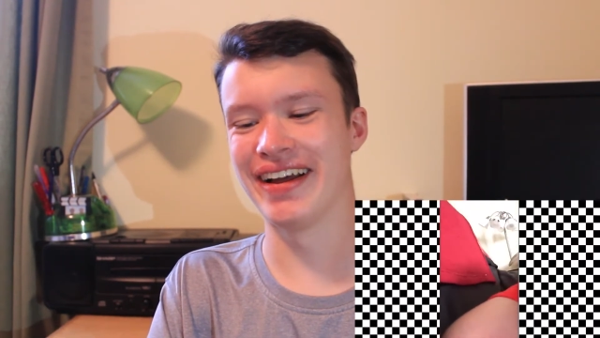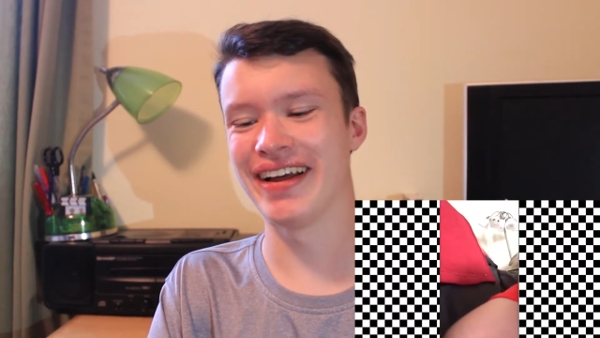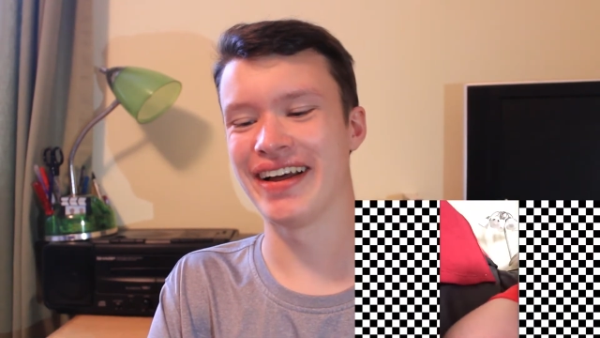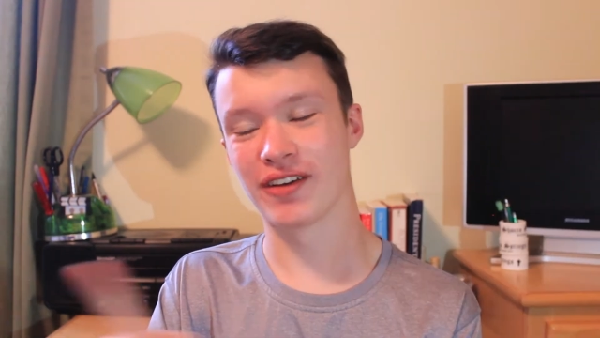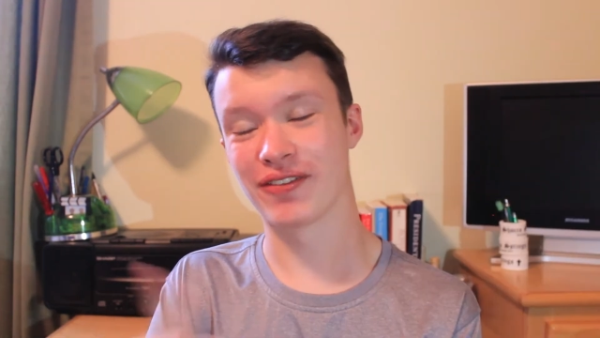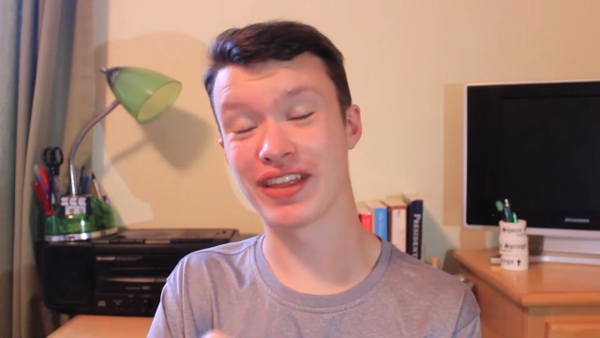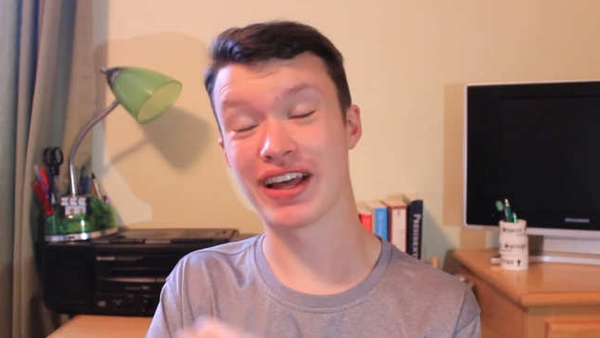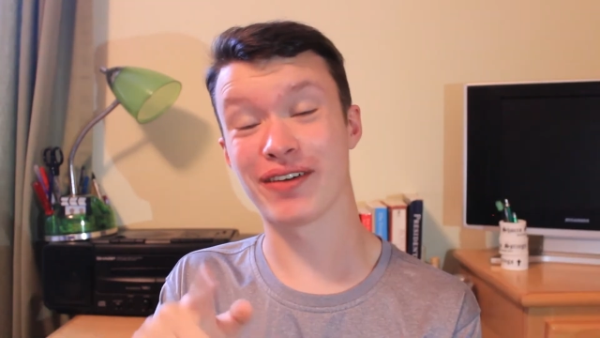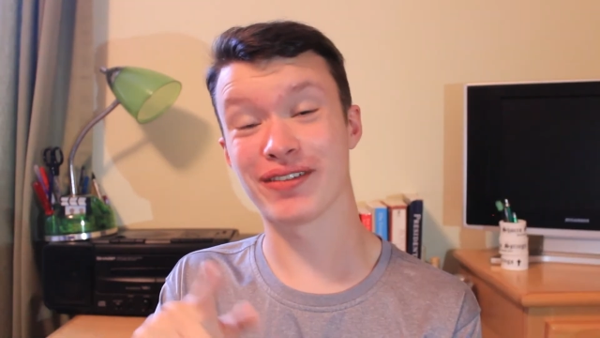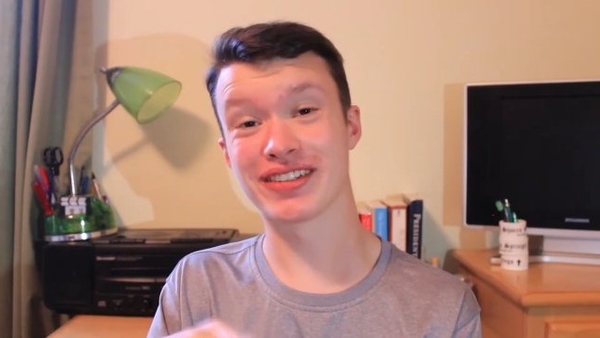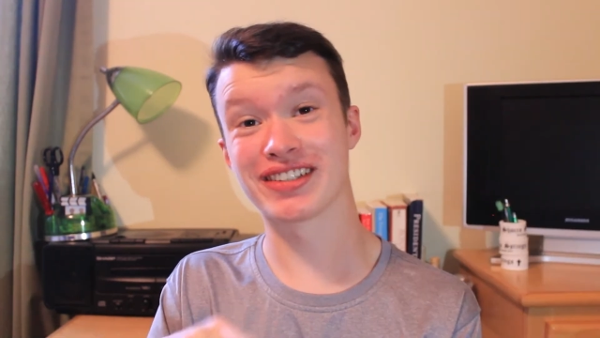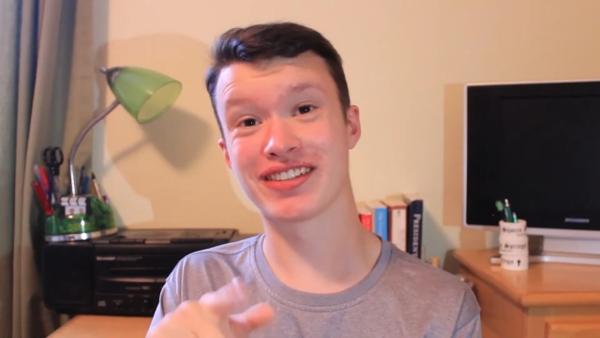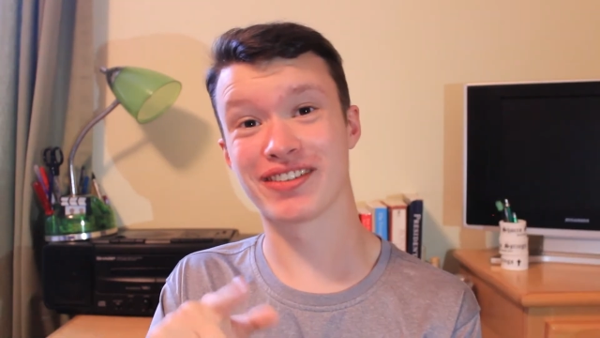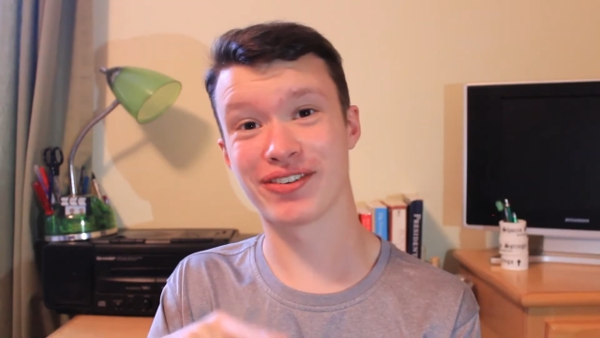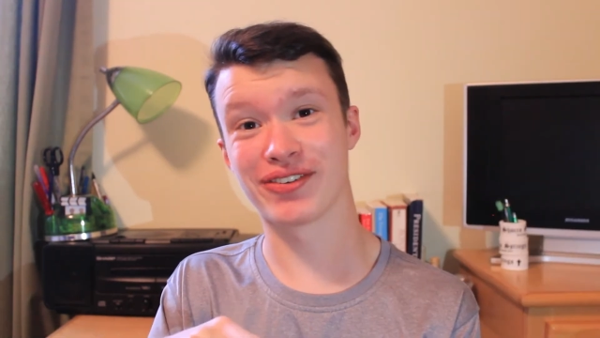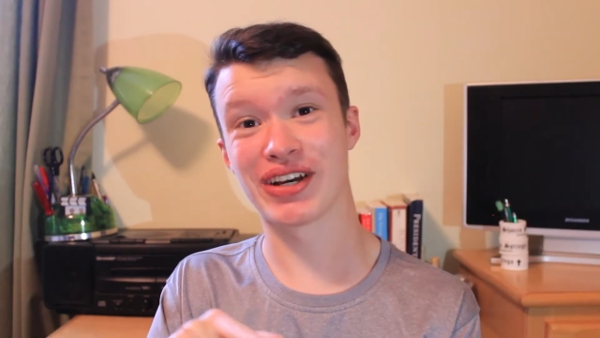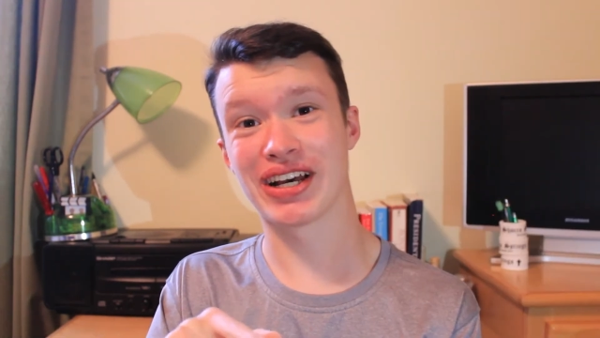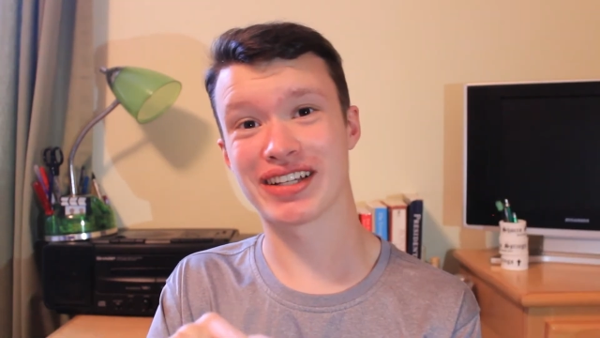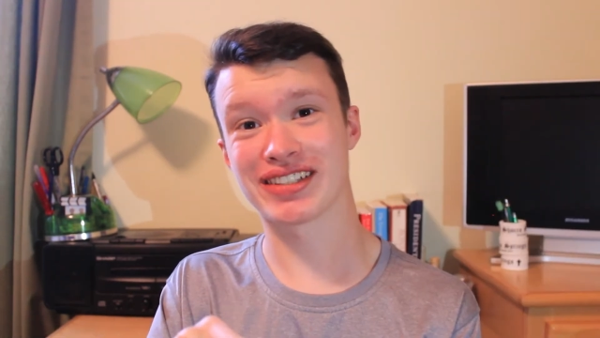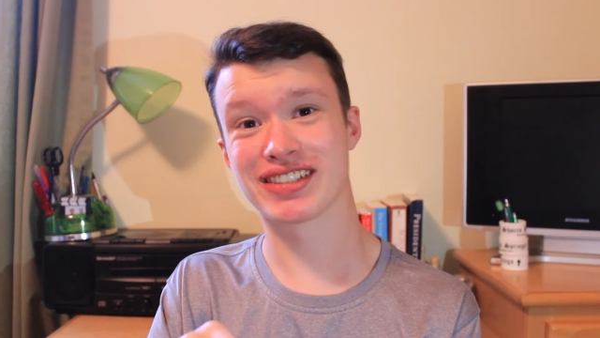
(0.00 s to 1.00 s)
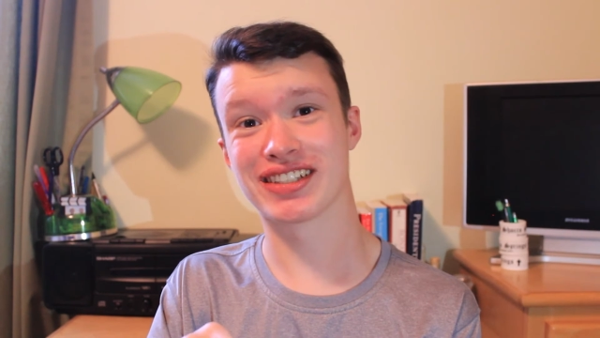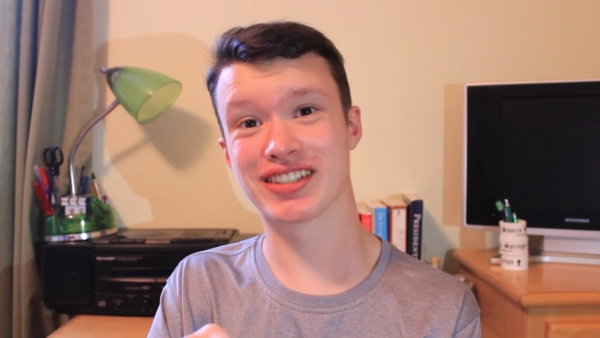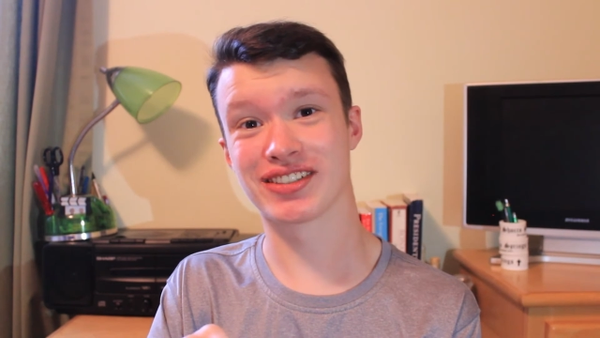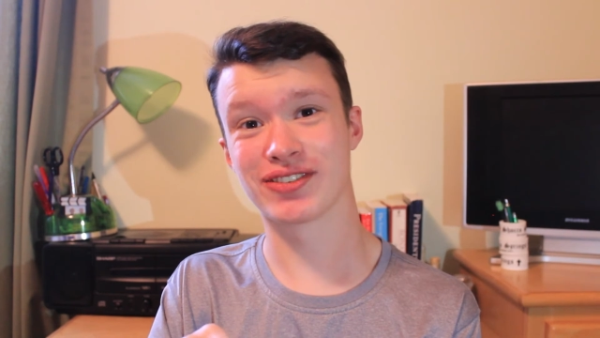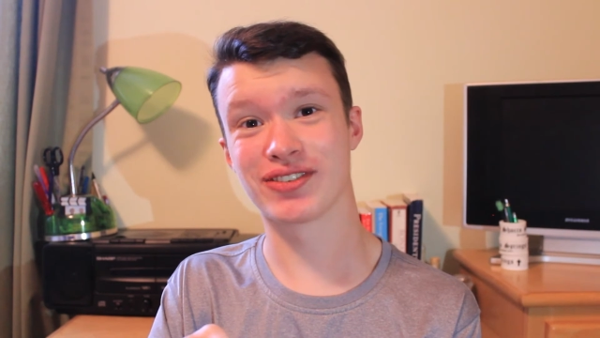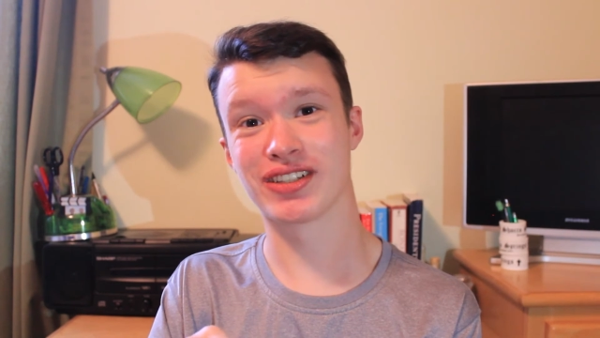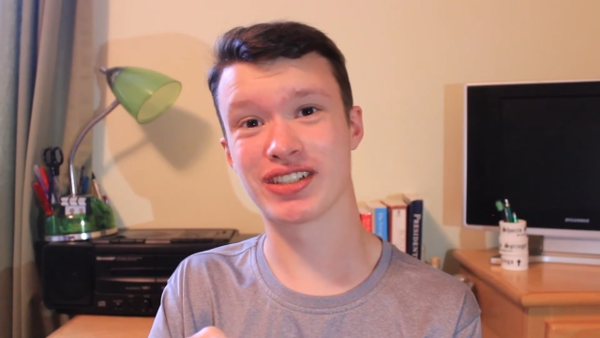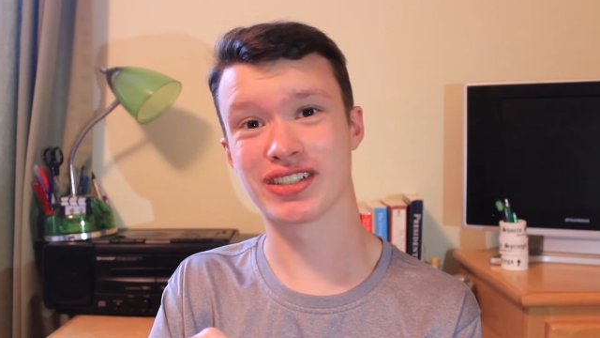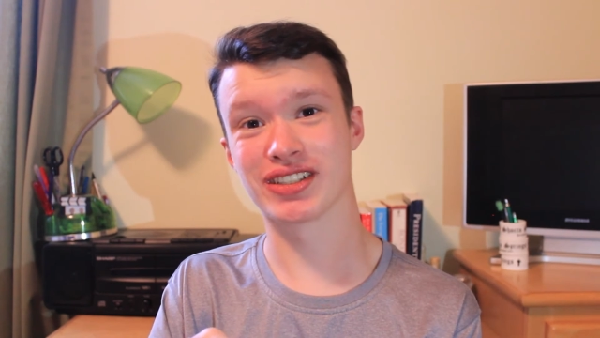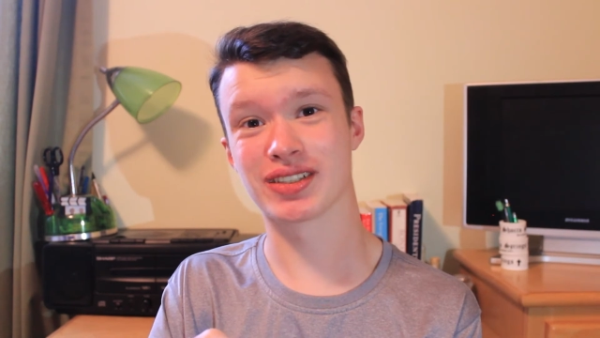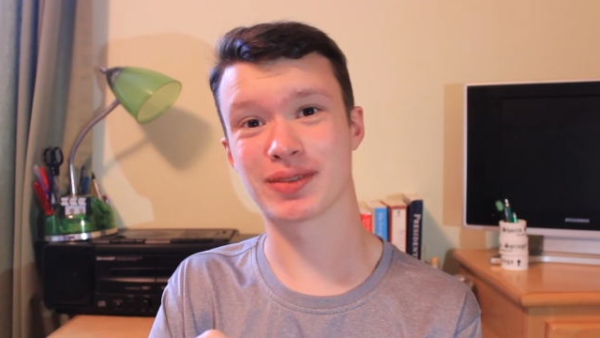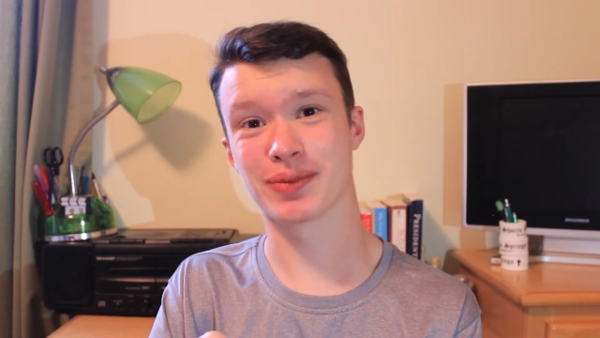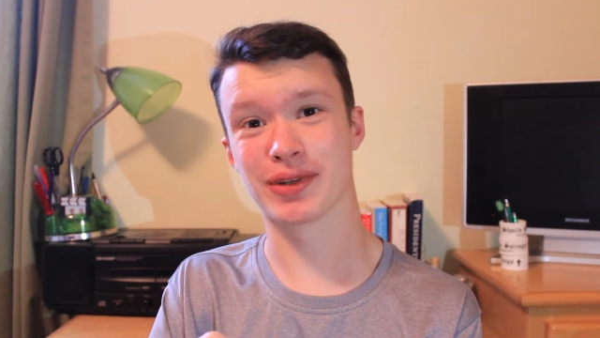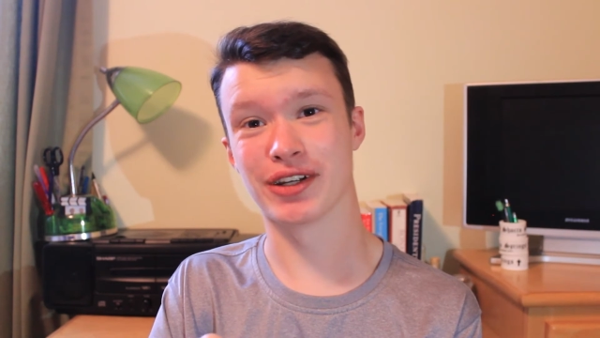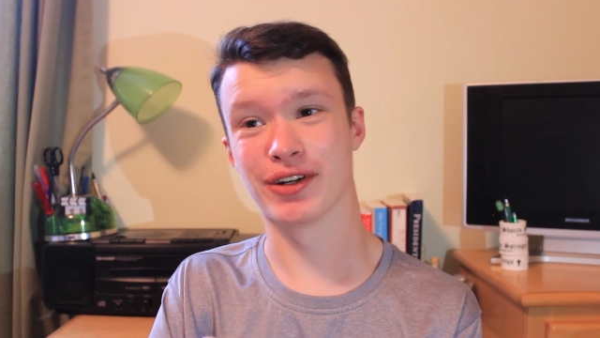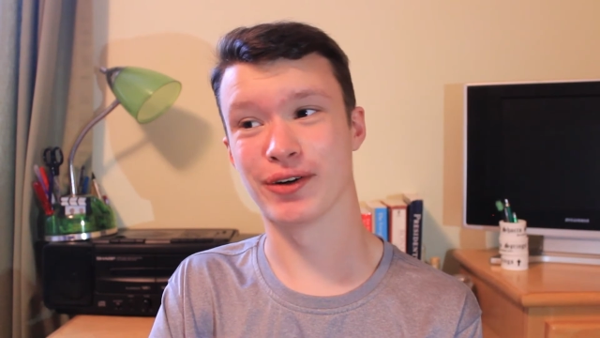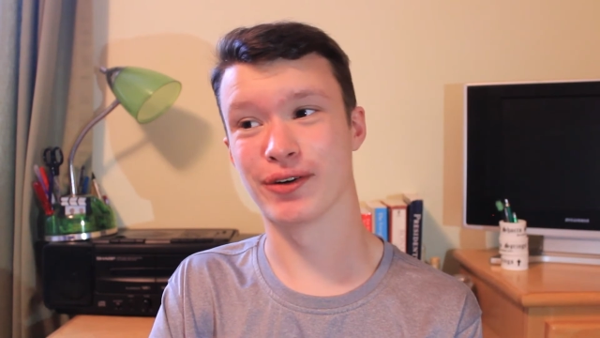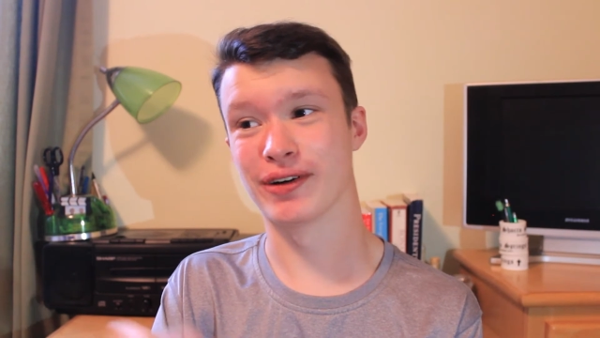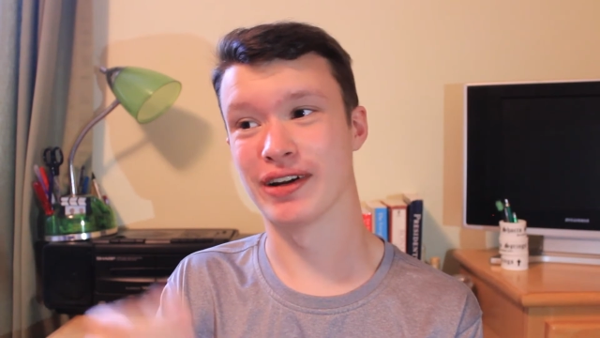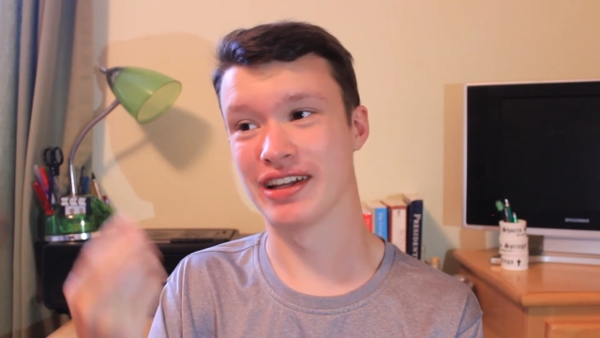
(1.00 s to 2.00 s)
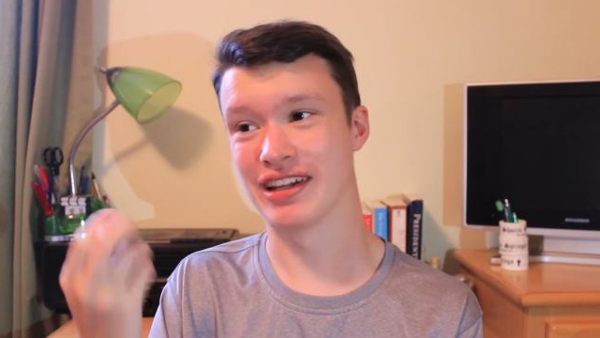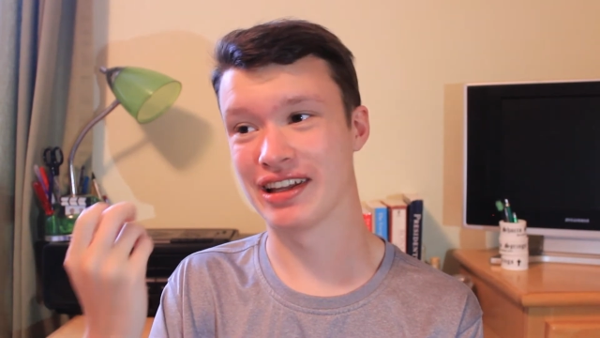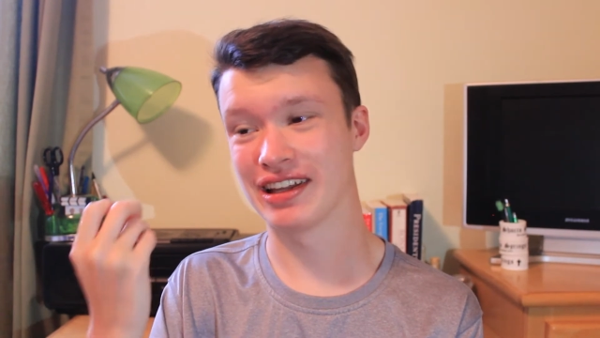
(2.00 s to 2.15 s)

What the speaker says: If that was the fastest fidget spinner and